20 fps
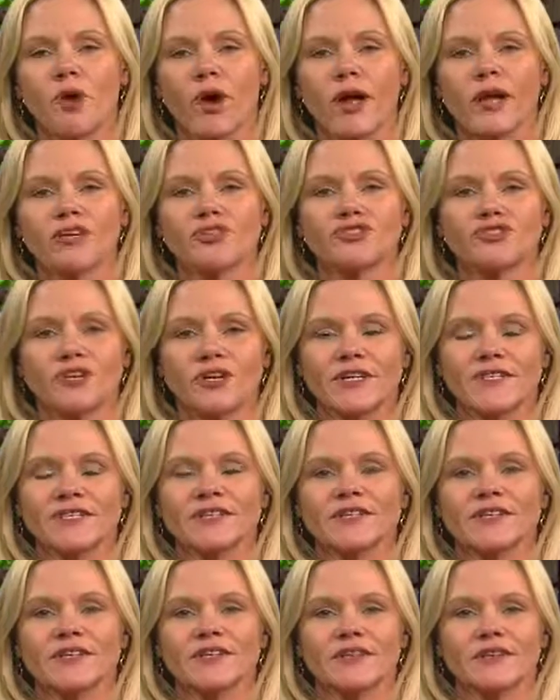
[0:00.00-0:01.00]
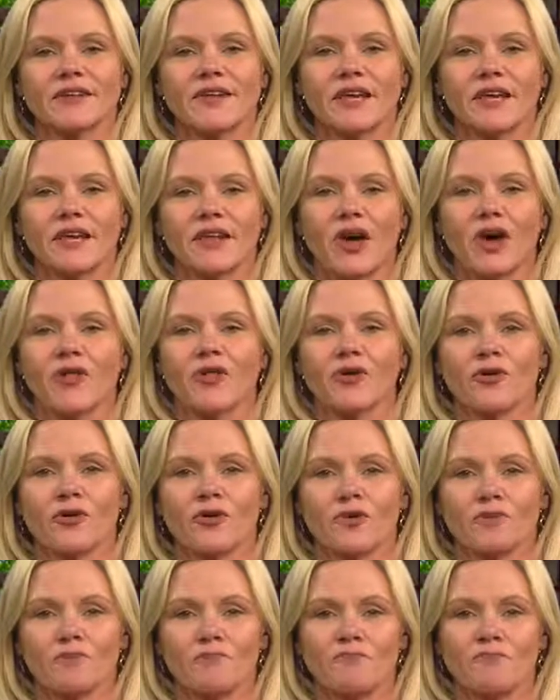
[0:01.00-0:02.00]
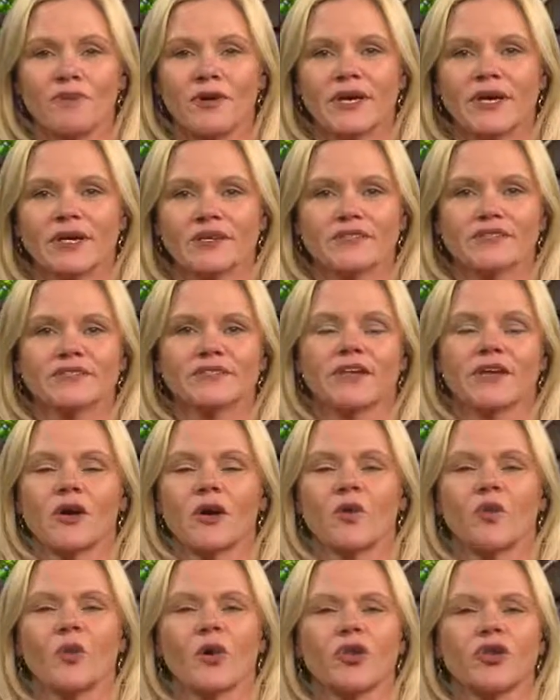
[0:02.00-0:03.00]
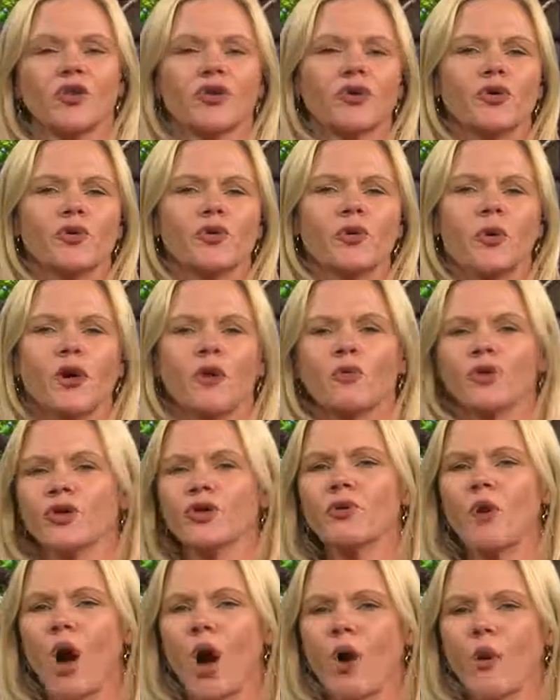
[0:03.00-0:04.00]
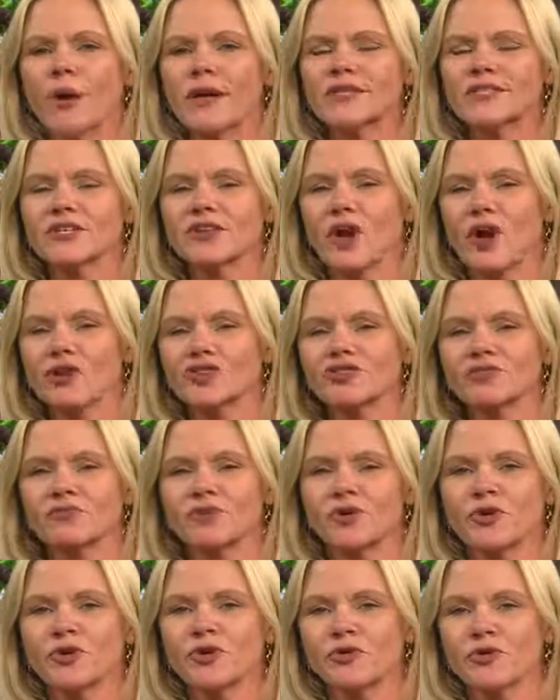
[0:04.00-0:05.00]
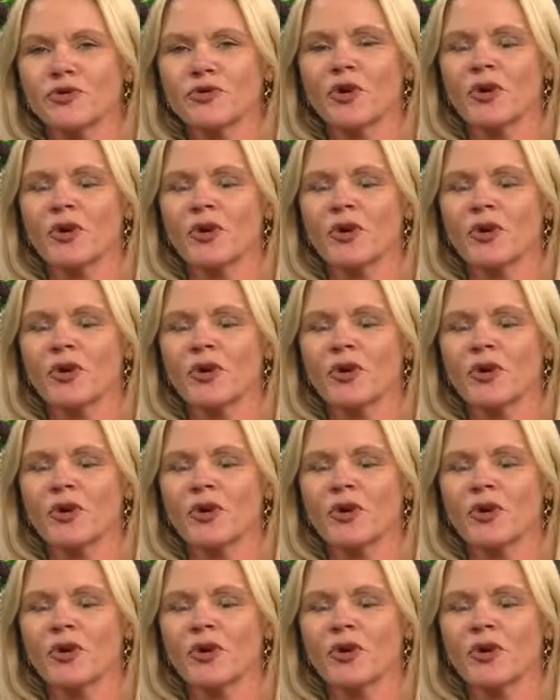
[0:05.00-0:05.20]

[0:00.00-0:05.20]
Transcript: Brian Tracy and, and other bigs. Were you were you always an entrepreneur